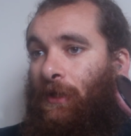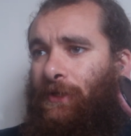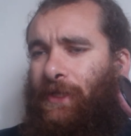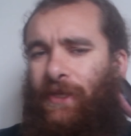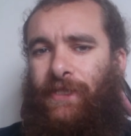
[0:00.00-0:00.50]
I
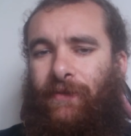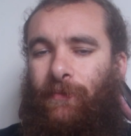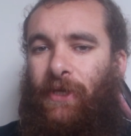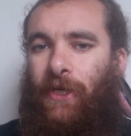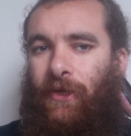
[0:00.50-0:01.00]
say they seem to
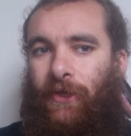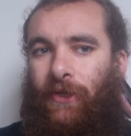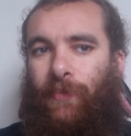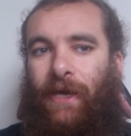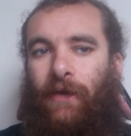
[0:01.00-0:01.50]
be going at
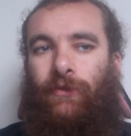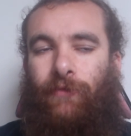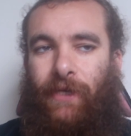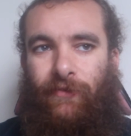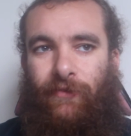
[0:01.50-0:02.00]
about a
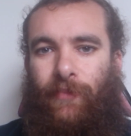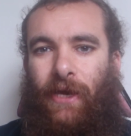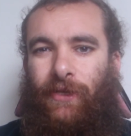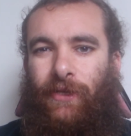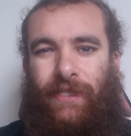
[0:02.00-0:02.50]
rate of
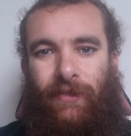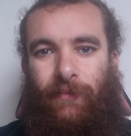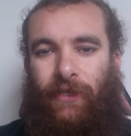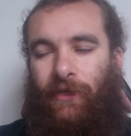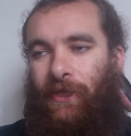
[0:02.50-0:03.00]
about a
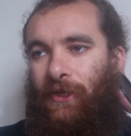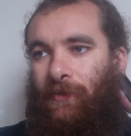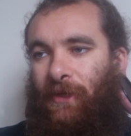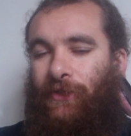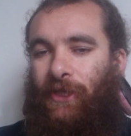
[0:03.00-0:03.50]
centimetre a year,
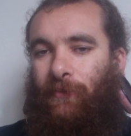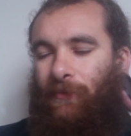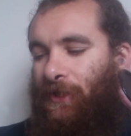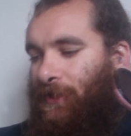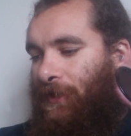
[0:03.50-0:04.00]
about
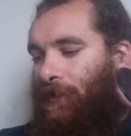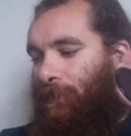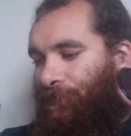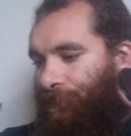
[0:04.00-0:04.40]
10mm a year.